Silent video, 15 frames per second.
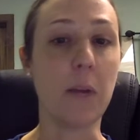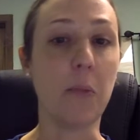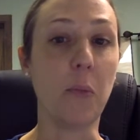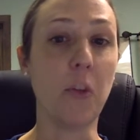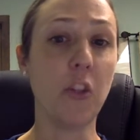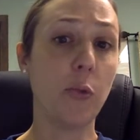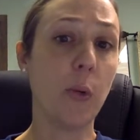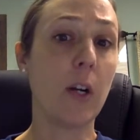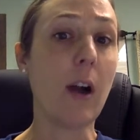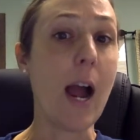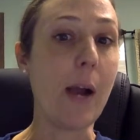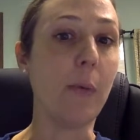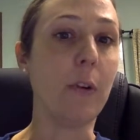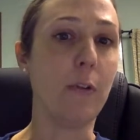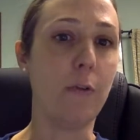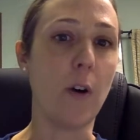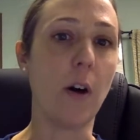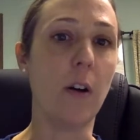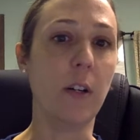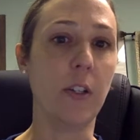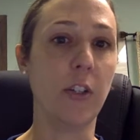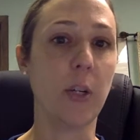which is where I would
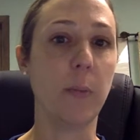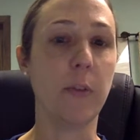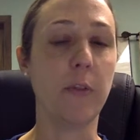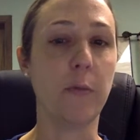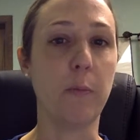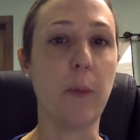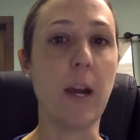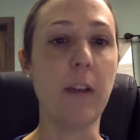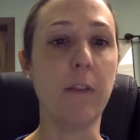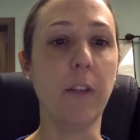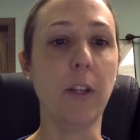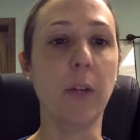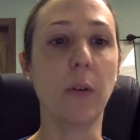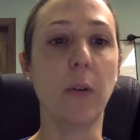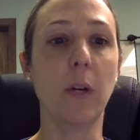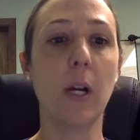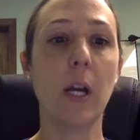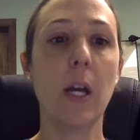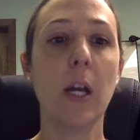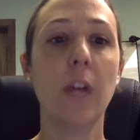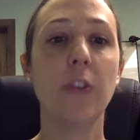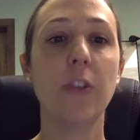fall in terms of my view.
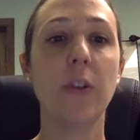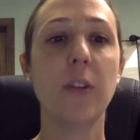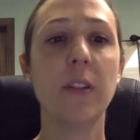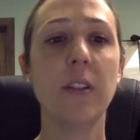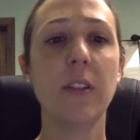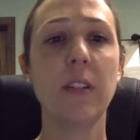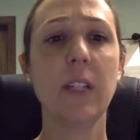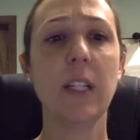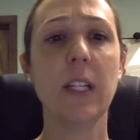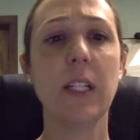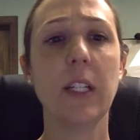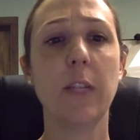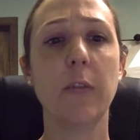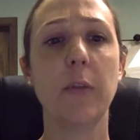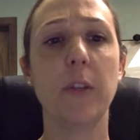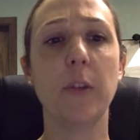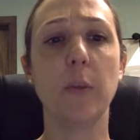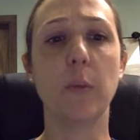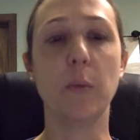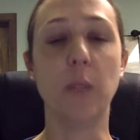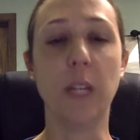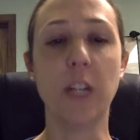So this is the idea of
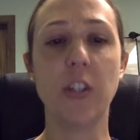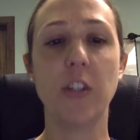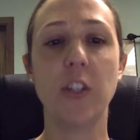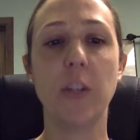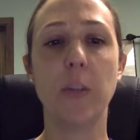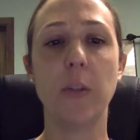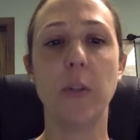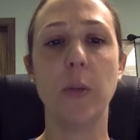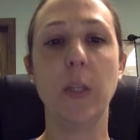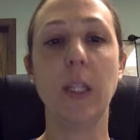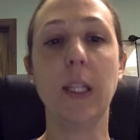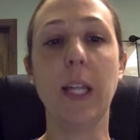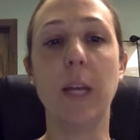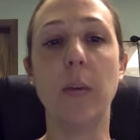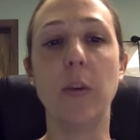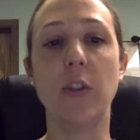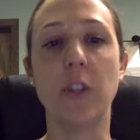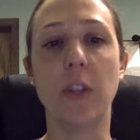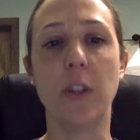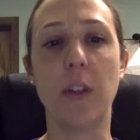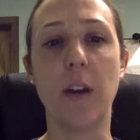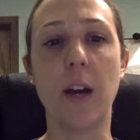the relationship between language
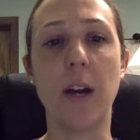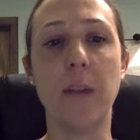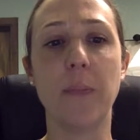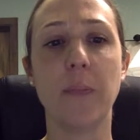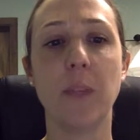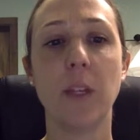and thought.